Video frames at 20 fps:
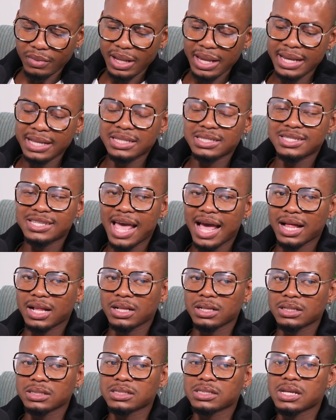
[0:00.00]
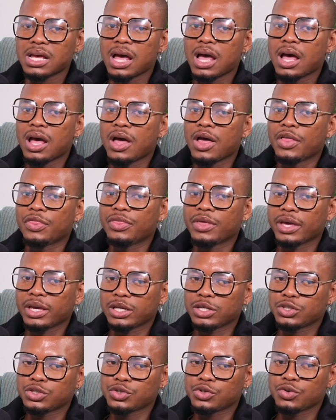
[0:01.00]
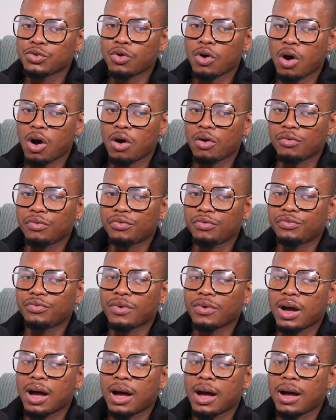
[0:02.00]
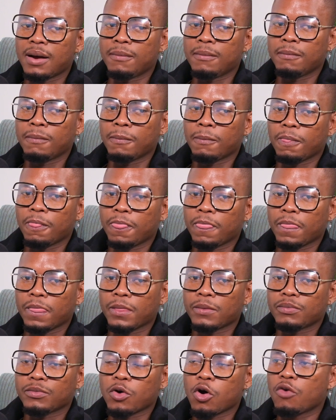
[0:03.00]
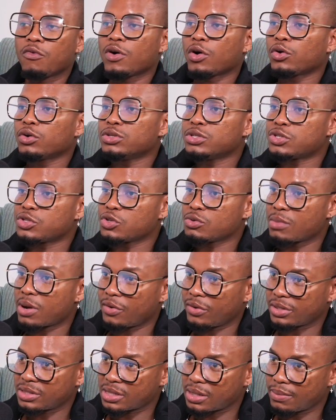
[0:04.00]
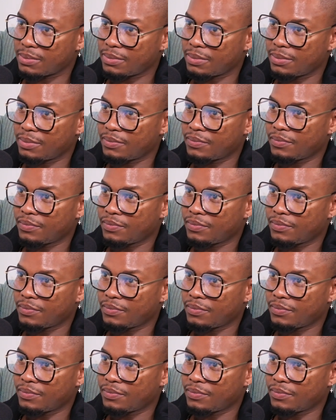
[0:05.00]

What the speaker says: It tackles the issue of over consumerism.